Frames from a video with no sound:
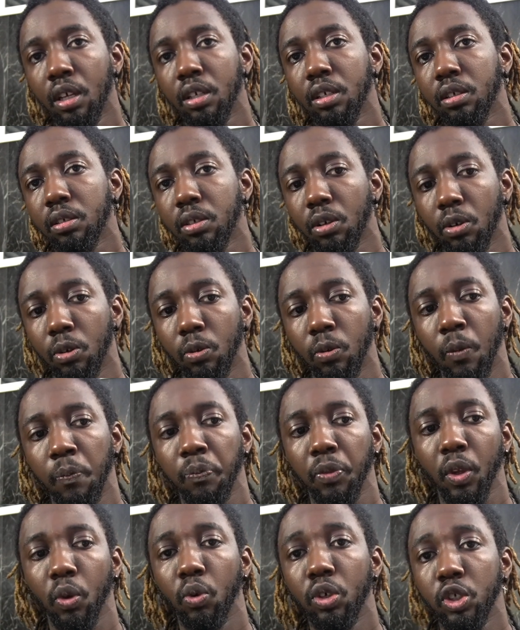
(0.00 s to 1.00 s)
So
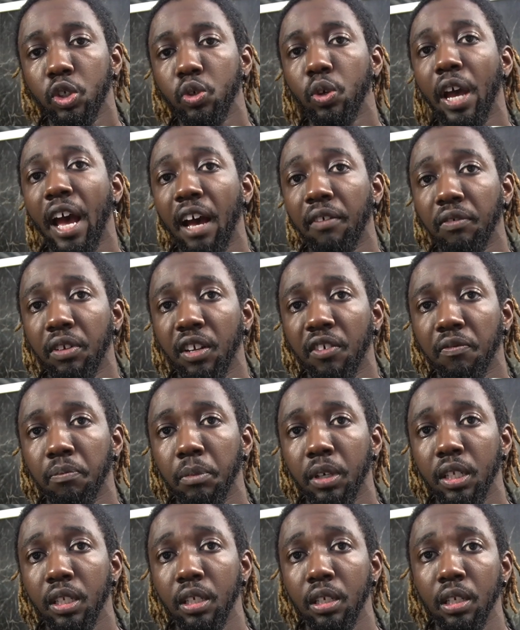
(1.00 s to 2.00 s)
once you have enough
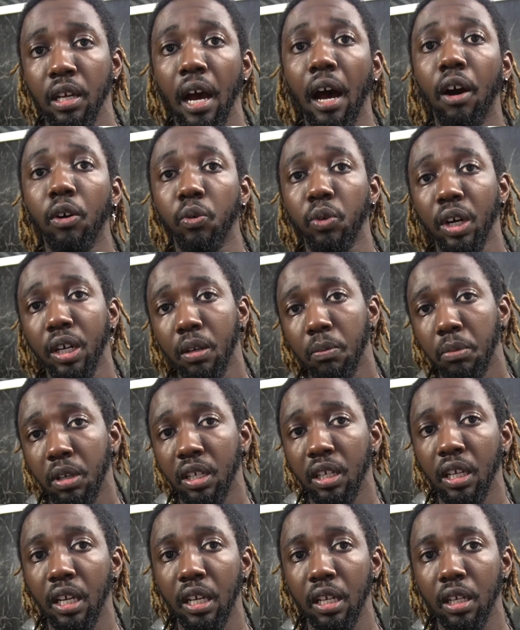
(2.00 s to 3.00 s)
money, I would
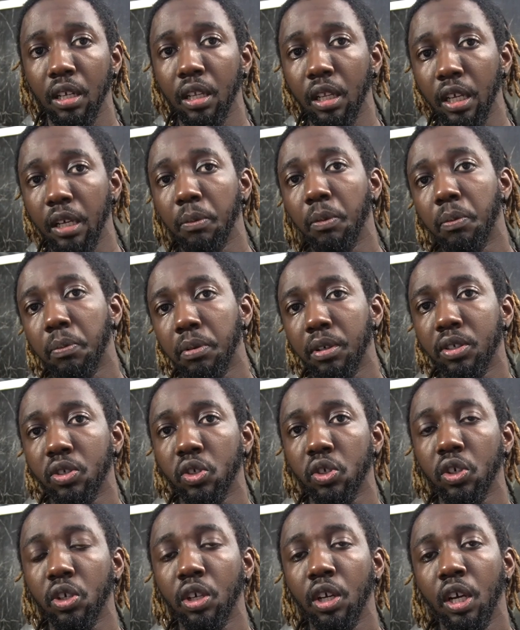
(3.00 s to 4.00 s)
recommend getting a label
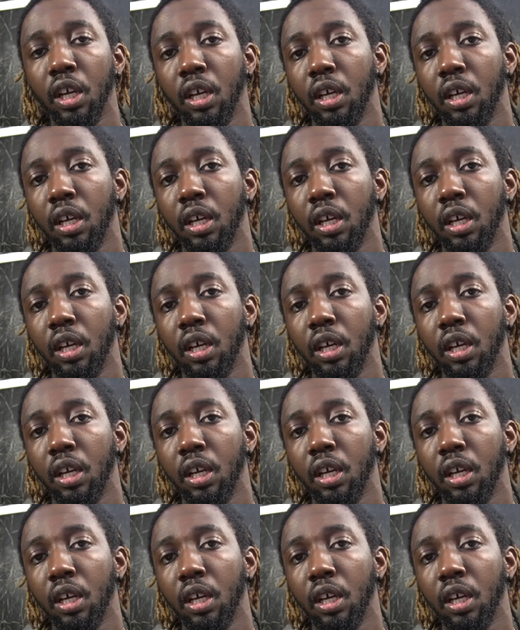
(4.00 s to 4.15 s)
printer,